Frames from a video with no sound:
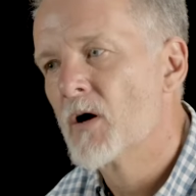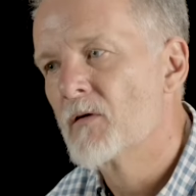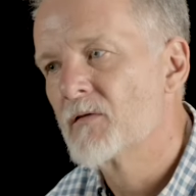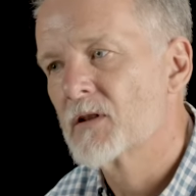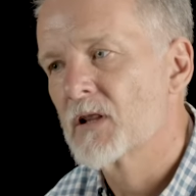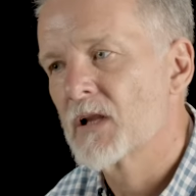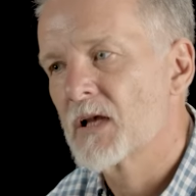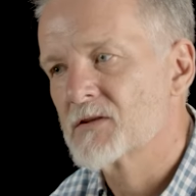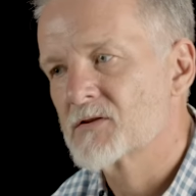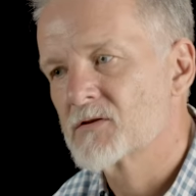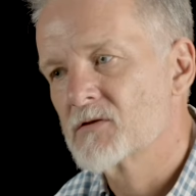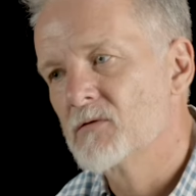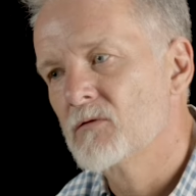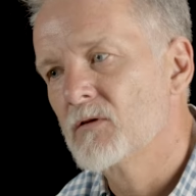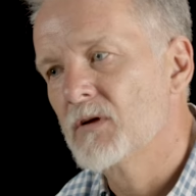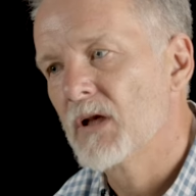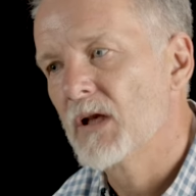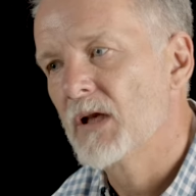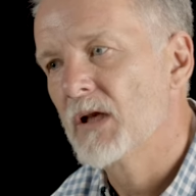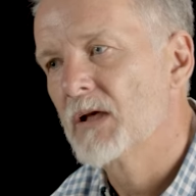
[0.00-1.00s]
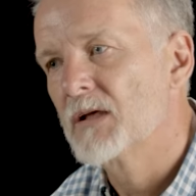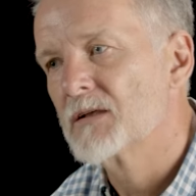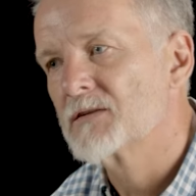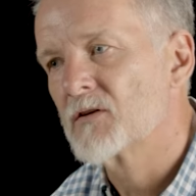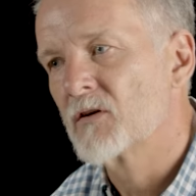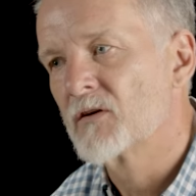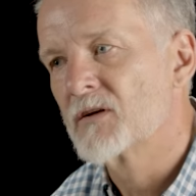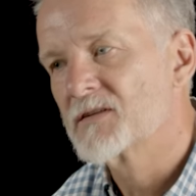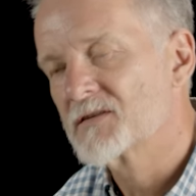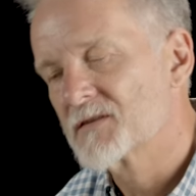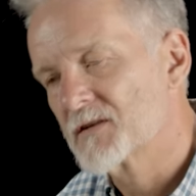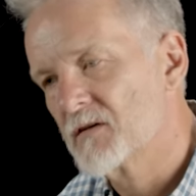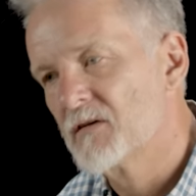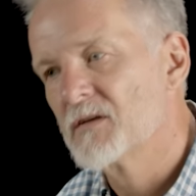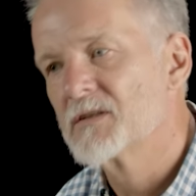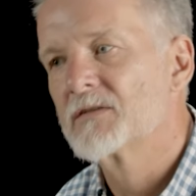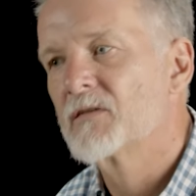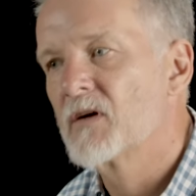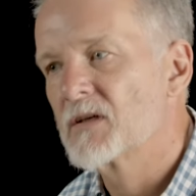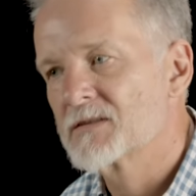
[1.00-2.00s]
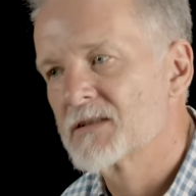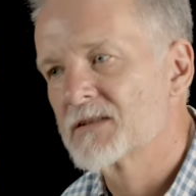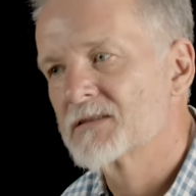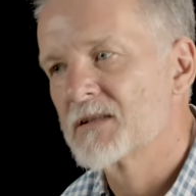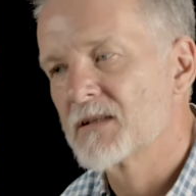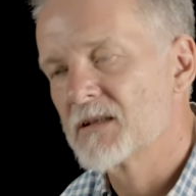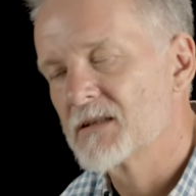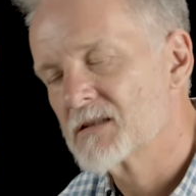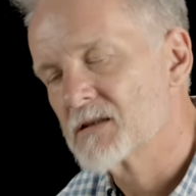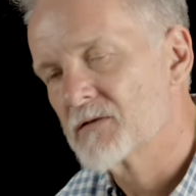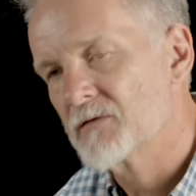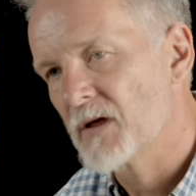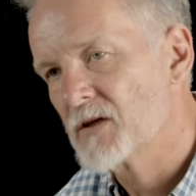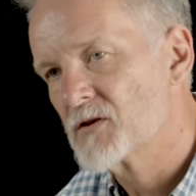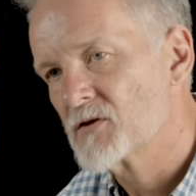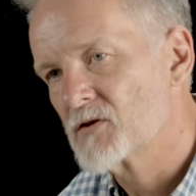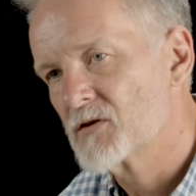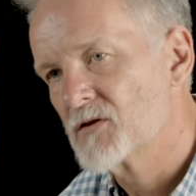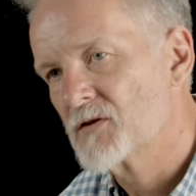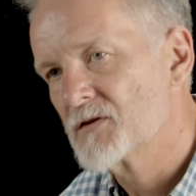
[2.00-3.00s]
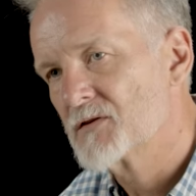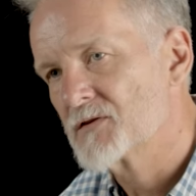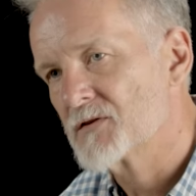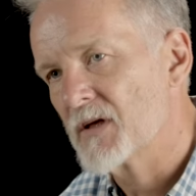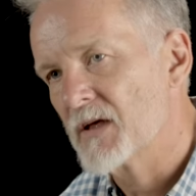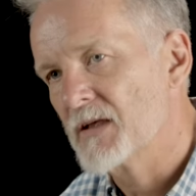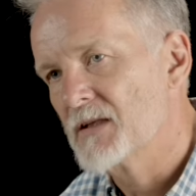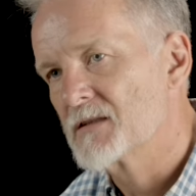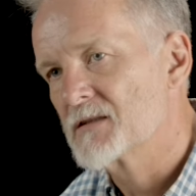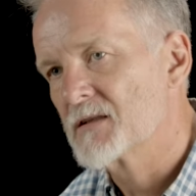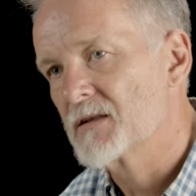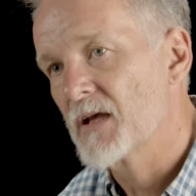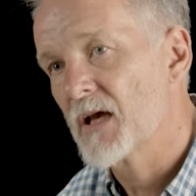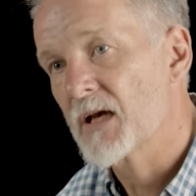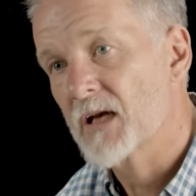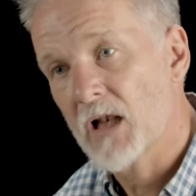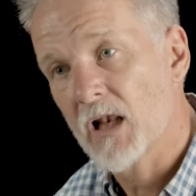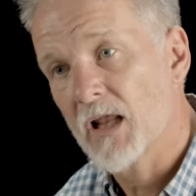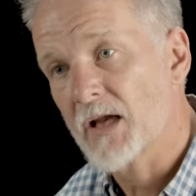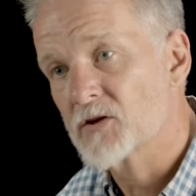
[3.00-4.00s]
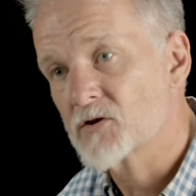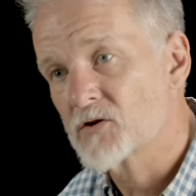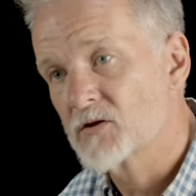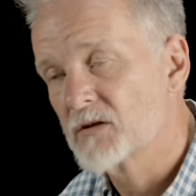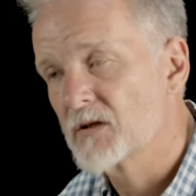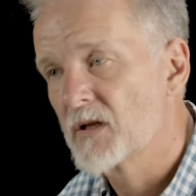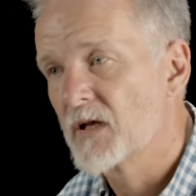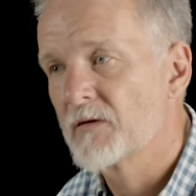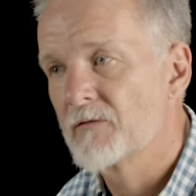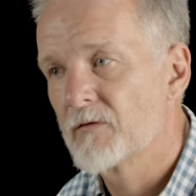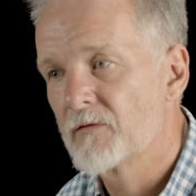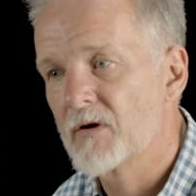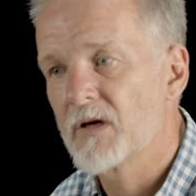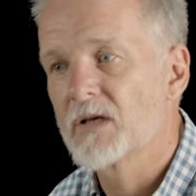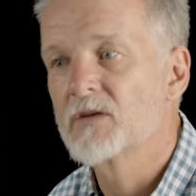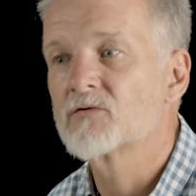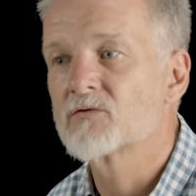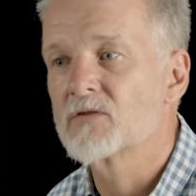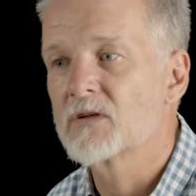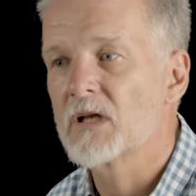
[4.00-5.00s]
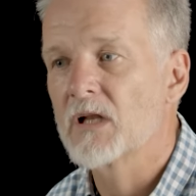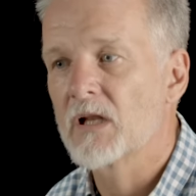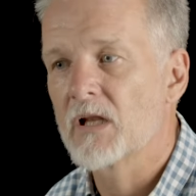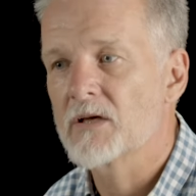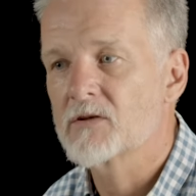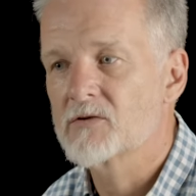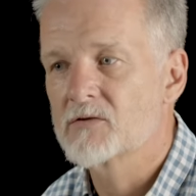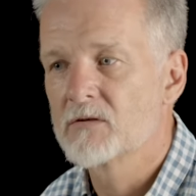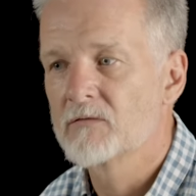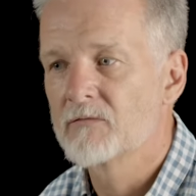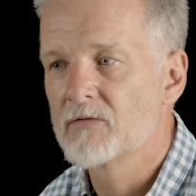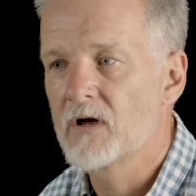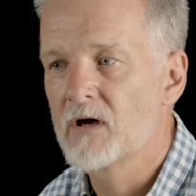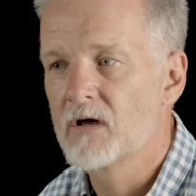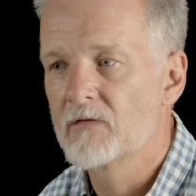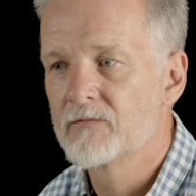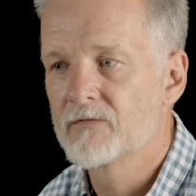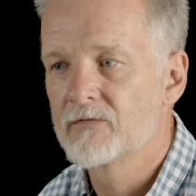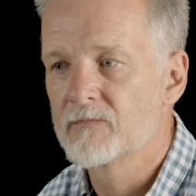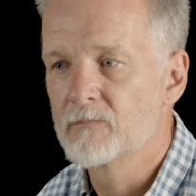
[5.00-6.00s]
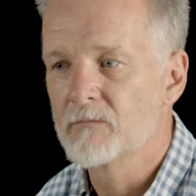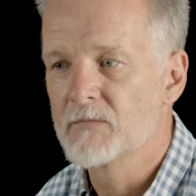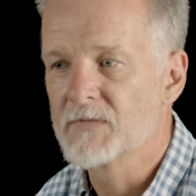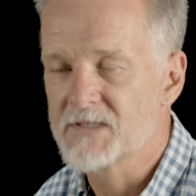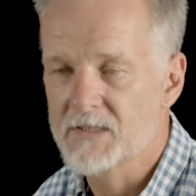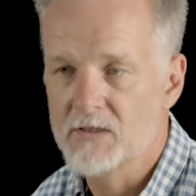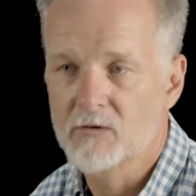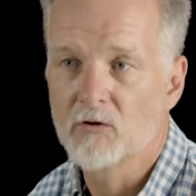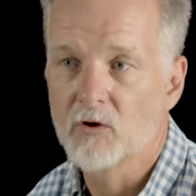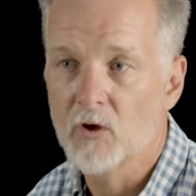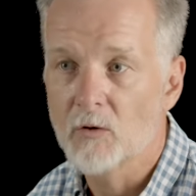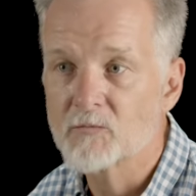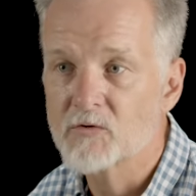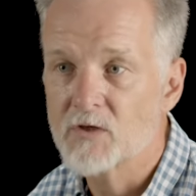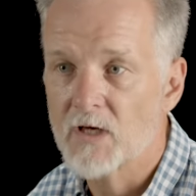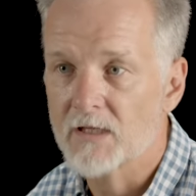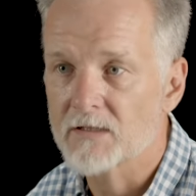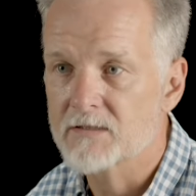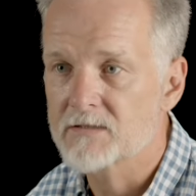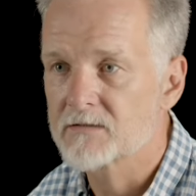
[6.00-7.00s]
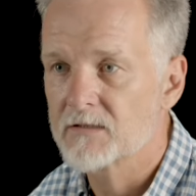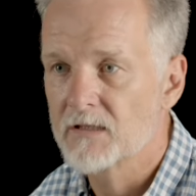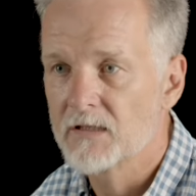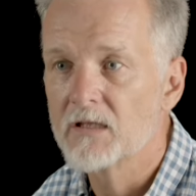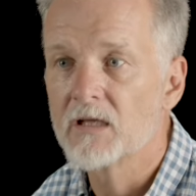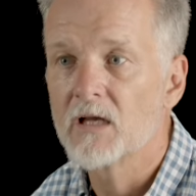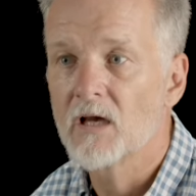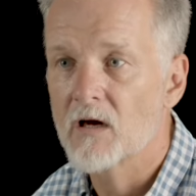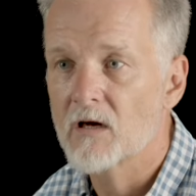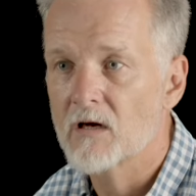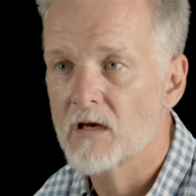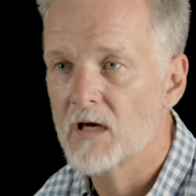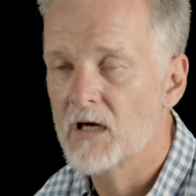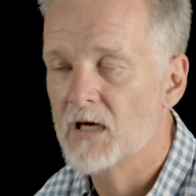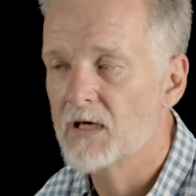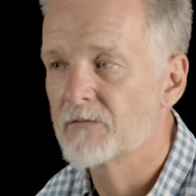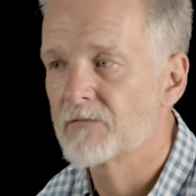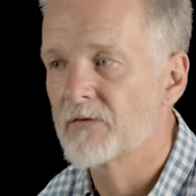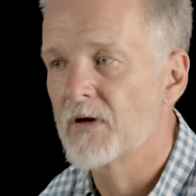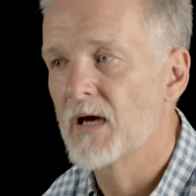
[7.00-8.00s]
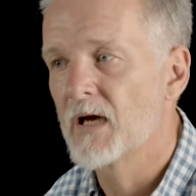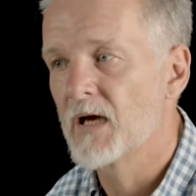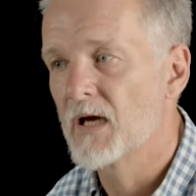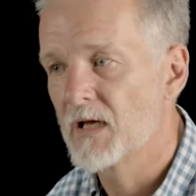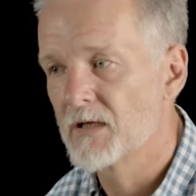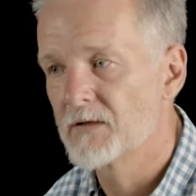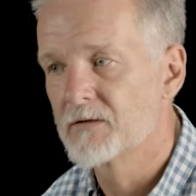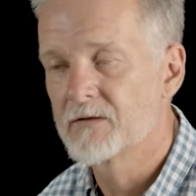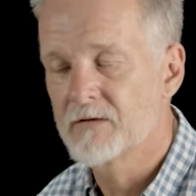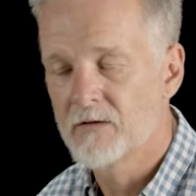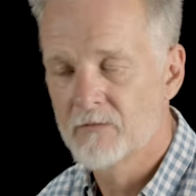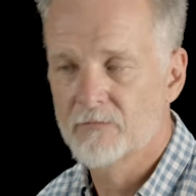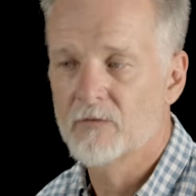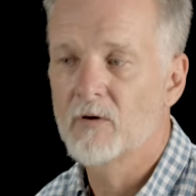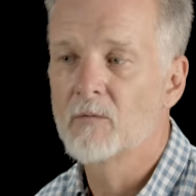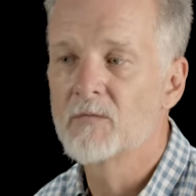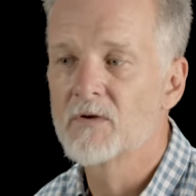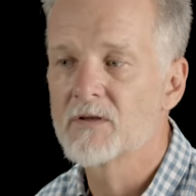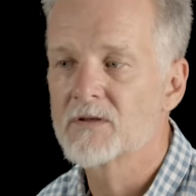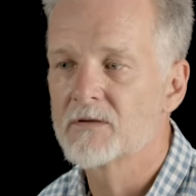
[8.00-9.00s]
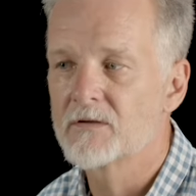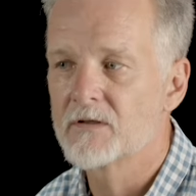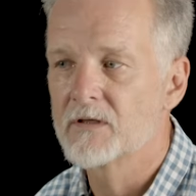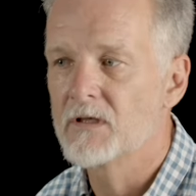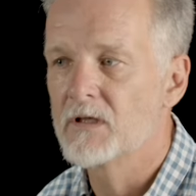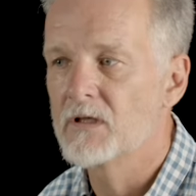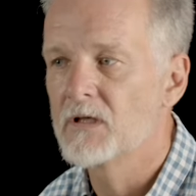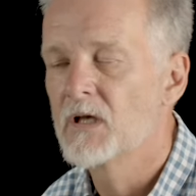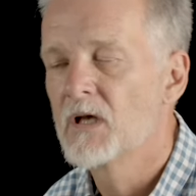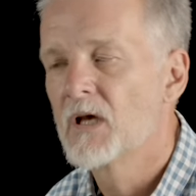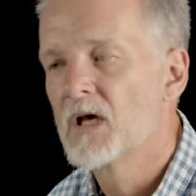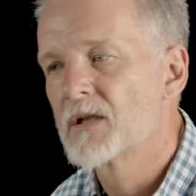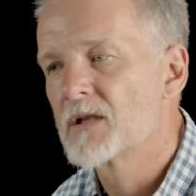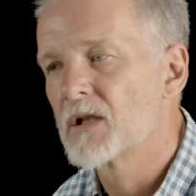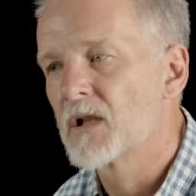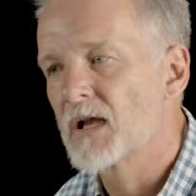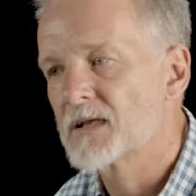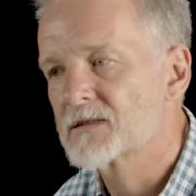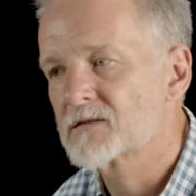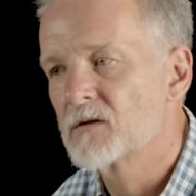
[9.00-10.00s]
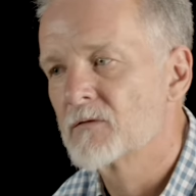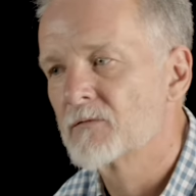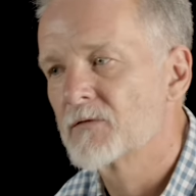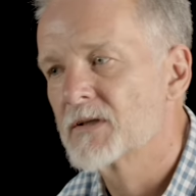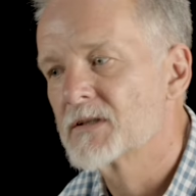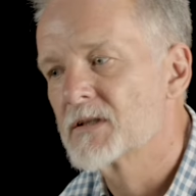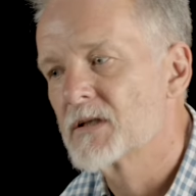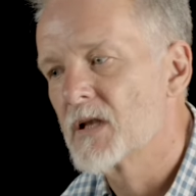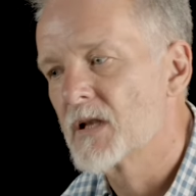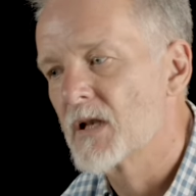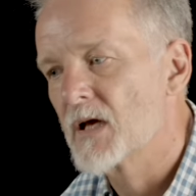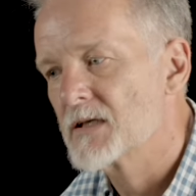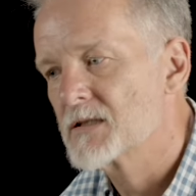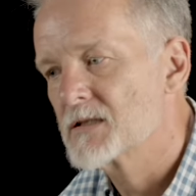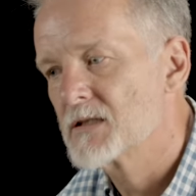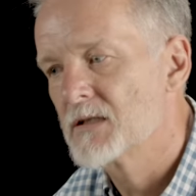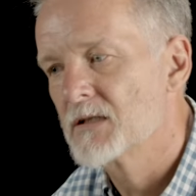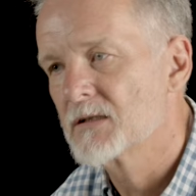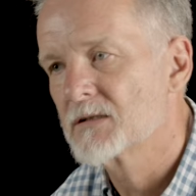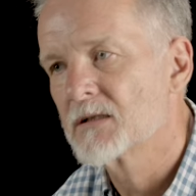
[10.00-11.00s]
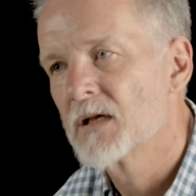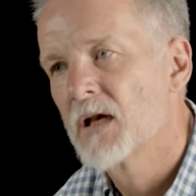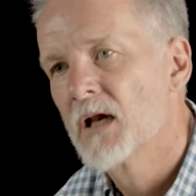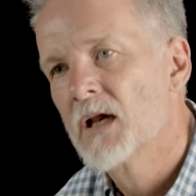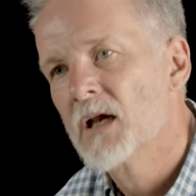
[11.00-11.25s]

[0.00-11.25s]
over the last 2 years on a series of artistic interventions into their collection. They have a very interesting collection of material objects in the archive and from the last conflict in the 90s.